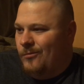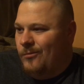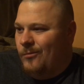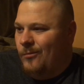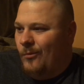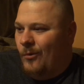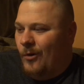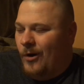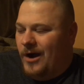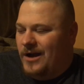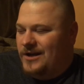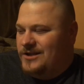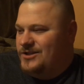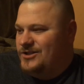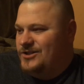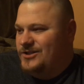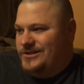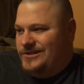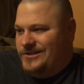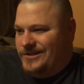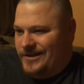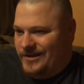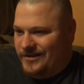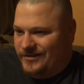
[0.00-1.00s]

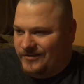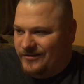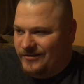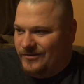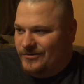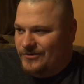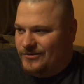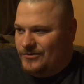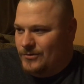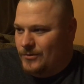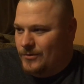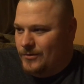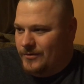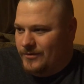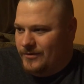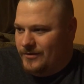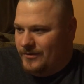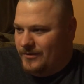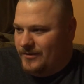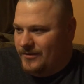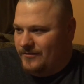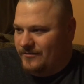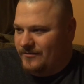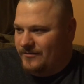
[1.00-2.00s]
watch Jason
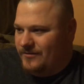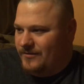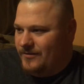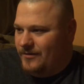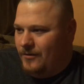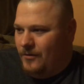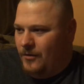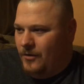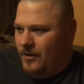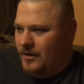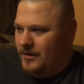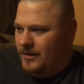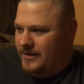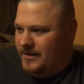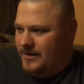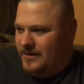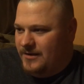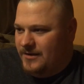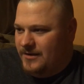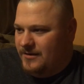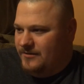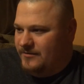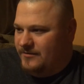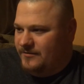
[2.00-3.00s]
Jordan, because all he
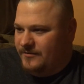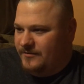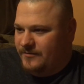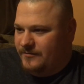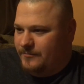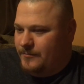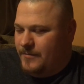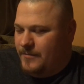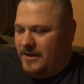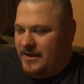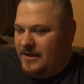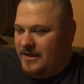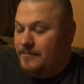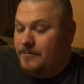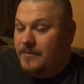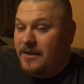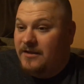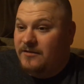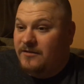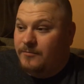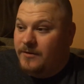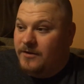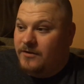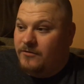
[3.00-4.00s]
does is, he
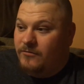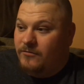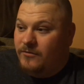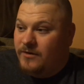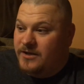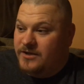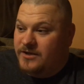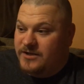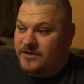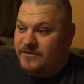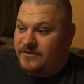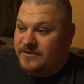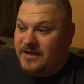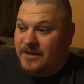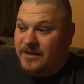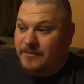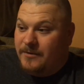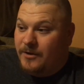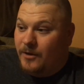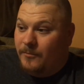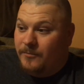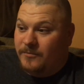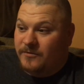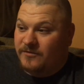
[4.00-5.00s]
makes me cringe every time
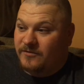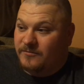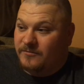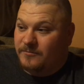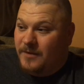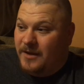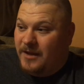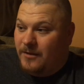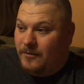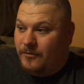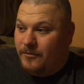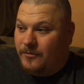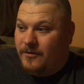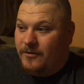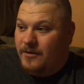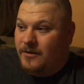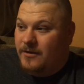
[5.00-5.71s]
he opens his mouth.